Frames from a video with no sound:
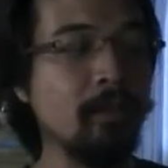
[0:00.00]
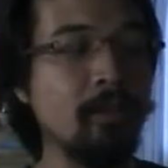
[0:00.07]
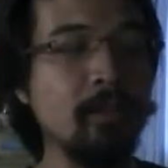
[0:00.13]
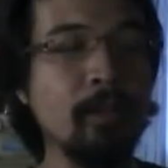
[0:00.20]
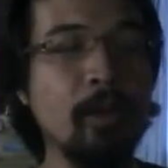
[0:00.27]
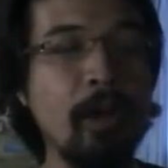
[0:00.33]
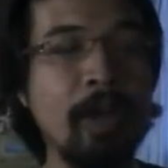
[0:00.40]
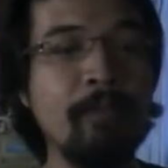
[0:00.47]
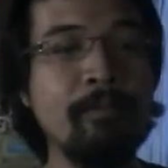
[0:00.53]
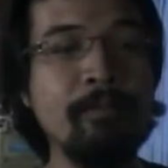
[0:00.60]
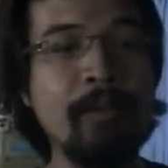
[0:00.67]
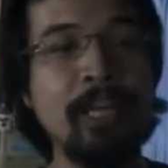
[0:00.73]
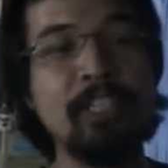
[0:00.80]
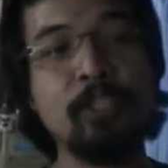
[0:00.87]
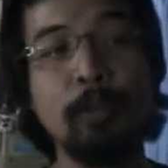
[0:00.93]
you know, I
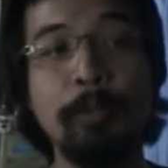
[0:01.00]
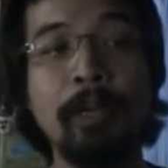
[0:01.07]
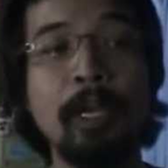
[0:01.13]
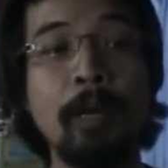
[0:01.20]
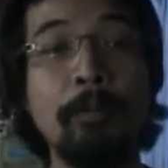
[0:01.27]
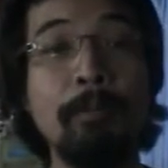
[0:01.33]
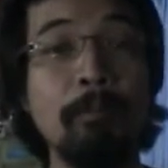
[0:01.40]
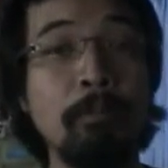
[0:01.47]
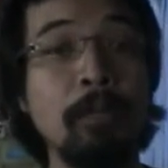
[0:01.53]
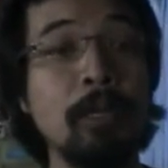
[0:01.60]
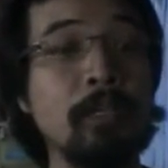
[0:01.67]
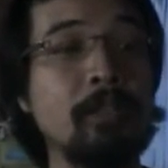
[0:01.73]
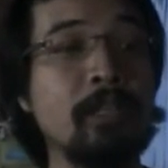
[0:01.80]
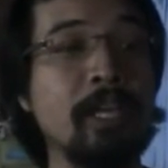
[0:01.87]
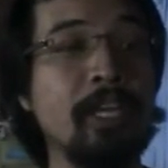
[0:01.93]
managed to pick up
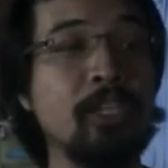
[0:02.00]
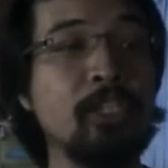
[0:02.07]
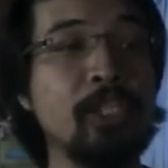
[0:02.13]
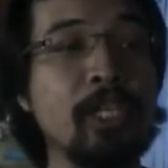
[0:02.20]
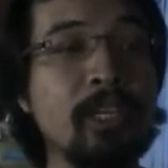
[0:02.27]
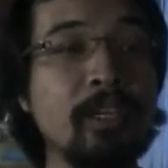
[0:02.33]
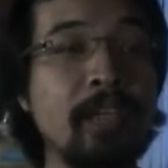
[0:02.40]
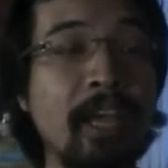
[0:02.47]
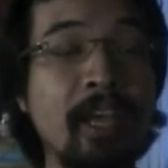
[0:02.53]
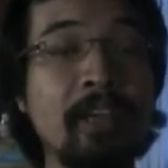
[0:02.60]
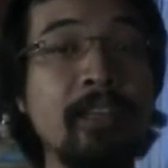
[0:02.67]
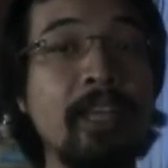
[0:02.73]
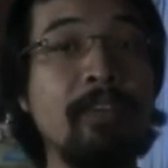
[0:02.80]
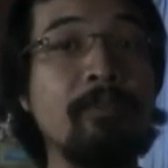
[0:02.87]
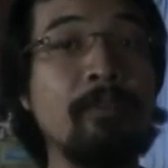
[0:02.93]
Blood Rage
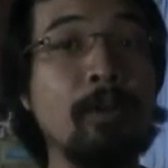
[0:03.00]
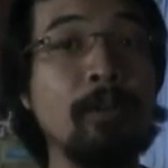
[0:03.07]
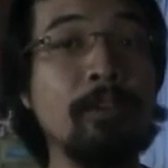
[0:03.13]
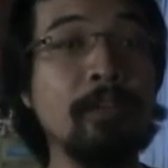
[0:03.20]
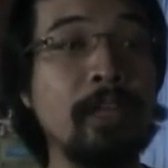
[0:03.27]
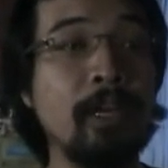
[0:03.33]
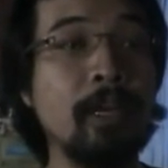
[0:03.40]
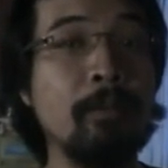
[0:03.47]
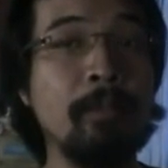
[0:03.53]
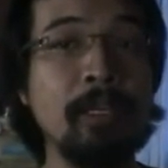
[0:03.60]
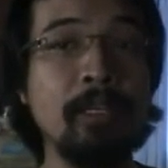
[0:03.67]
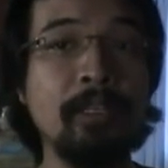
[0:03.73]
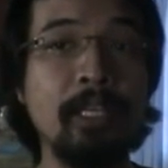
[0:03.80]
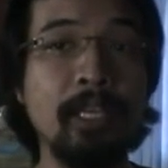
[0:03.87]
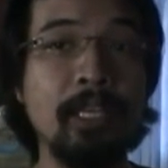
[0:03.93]
and a
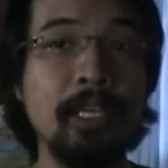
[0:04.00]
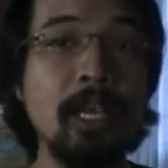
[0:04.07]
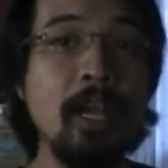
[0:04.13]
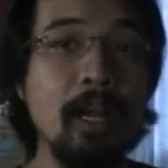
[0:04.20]
vulnerability